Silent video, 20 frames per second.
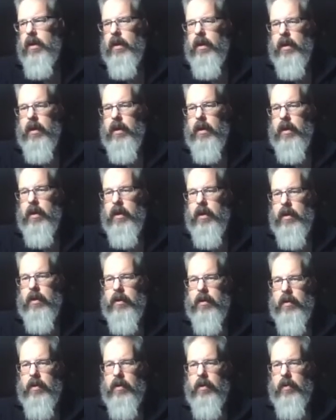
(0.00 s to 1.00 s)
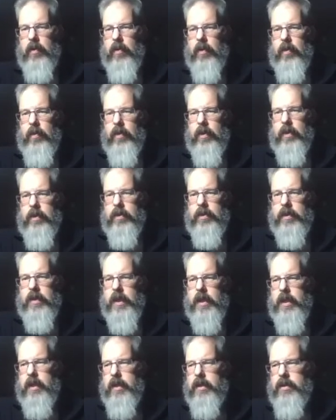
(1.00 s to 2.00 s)
And what we'll
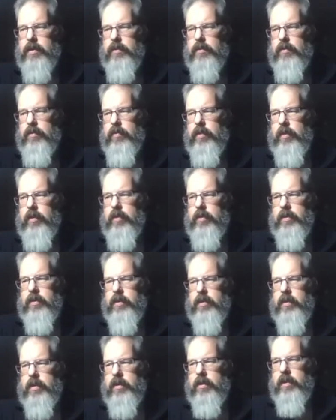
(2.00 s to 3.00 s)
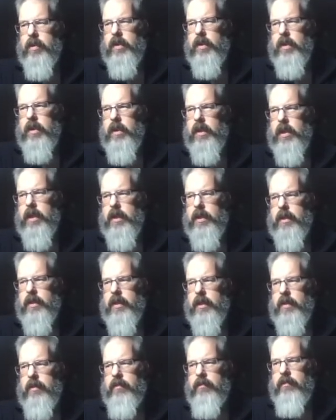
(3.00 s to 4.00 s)
say is root dot
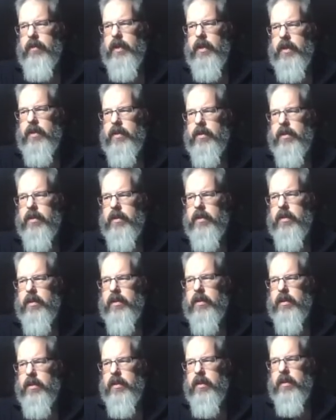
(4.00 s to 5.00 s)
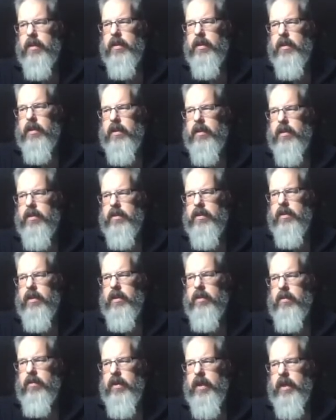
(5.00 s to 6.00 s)
event
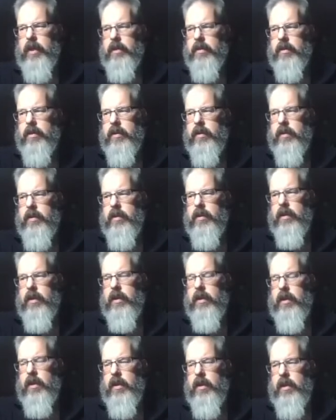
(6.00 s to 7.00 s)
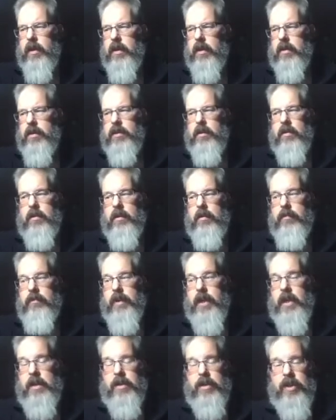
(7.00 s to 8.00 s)
generate. So
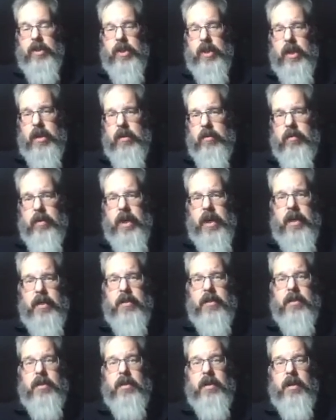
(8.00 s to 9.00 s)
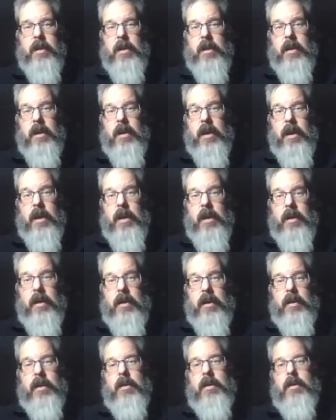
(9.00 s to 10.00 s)
event generates
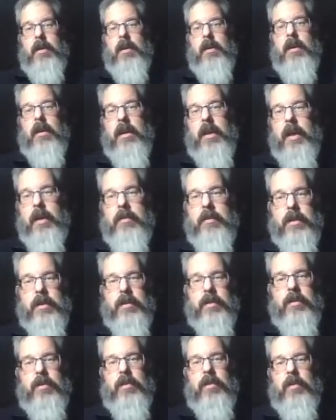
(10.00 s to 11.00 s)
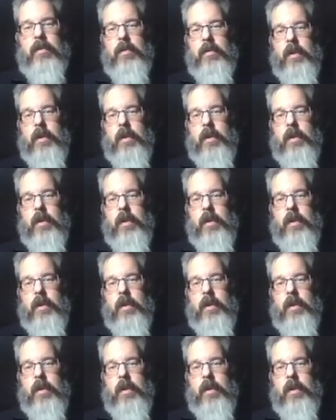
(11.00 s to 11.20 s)
allows us to